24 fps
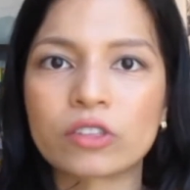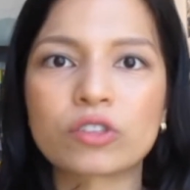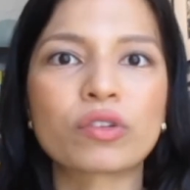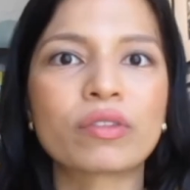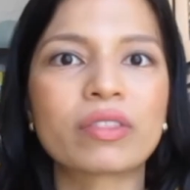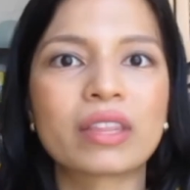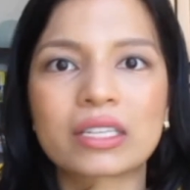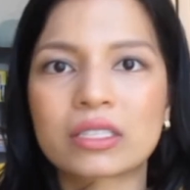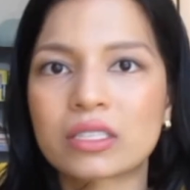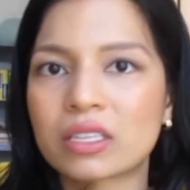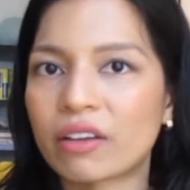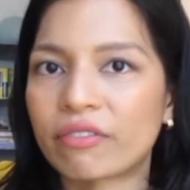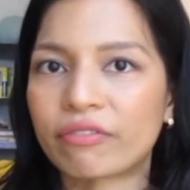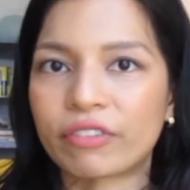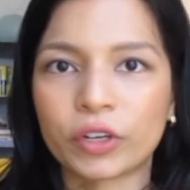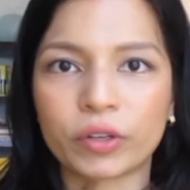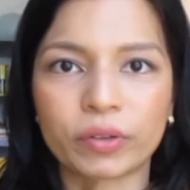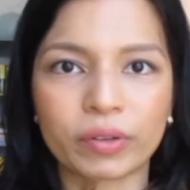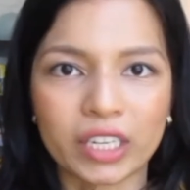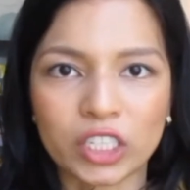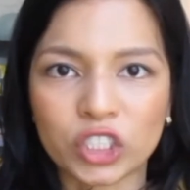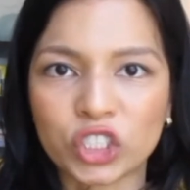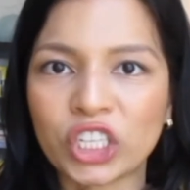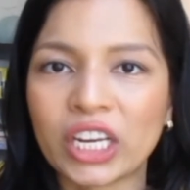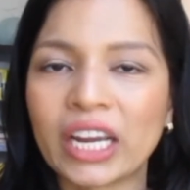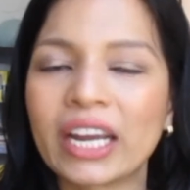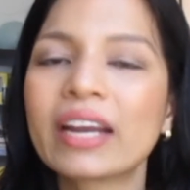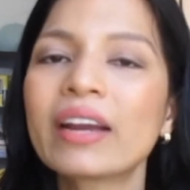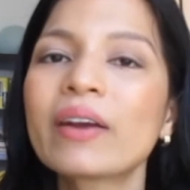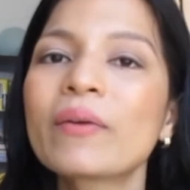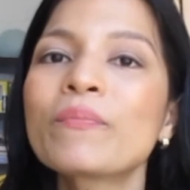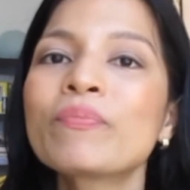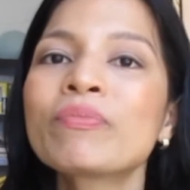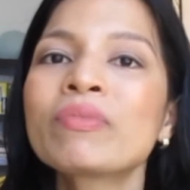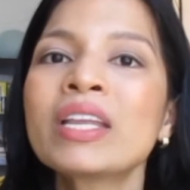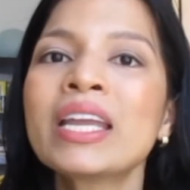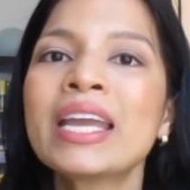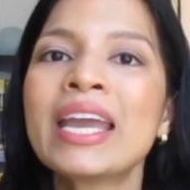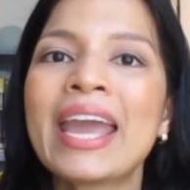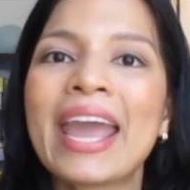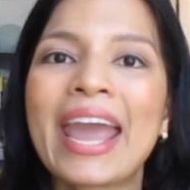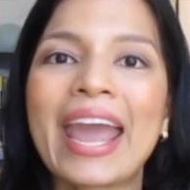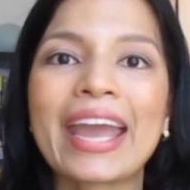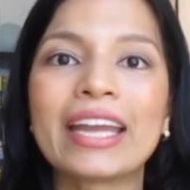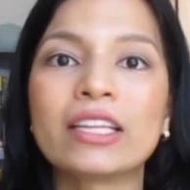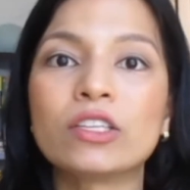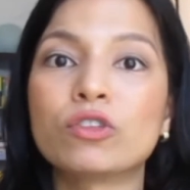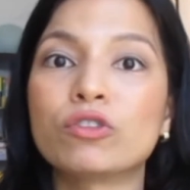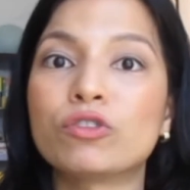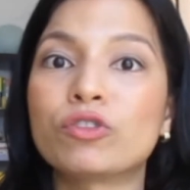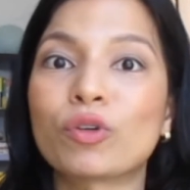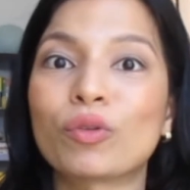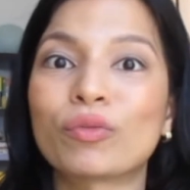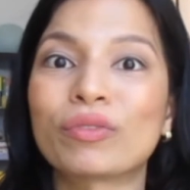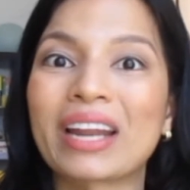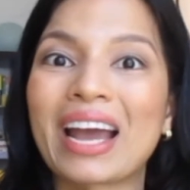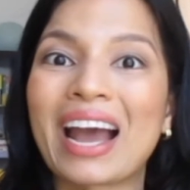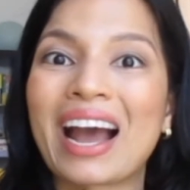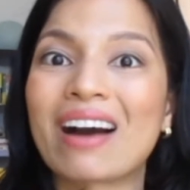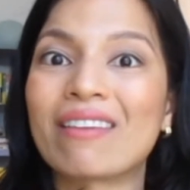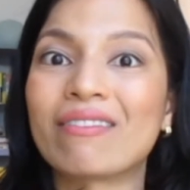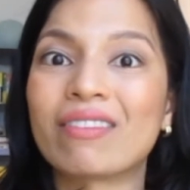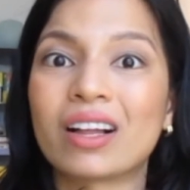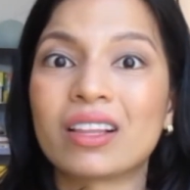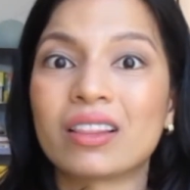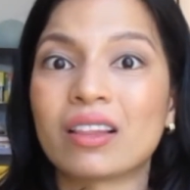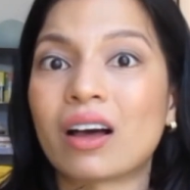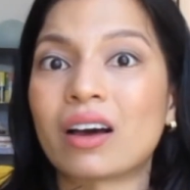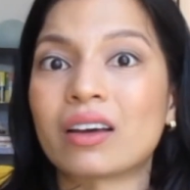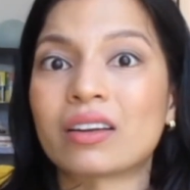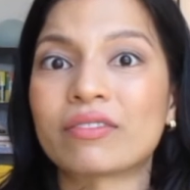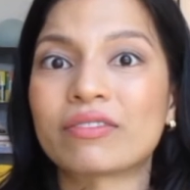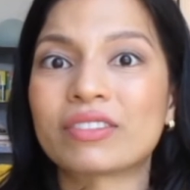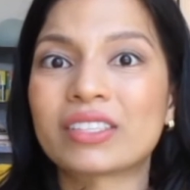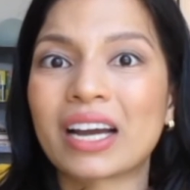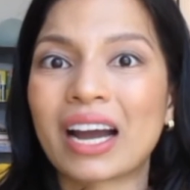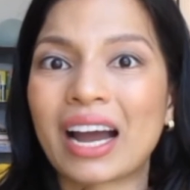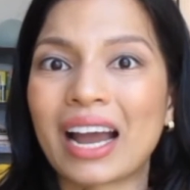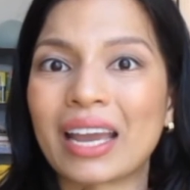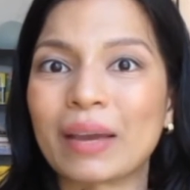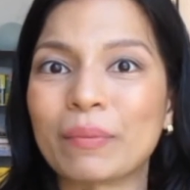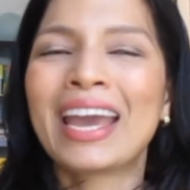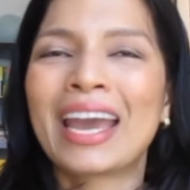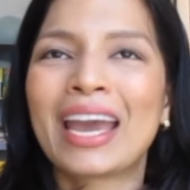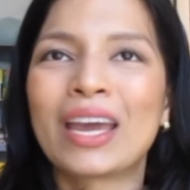So that's if you're rushing and you don't have a lot of time.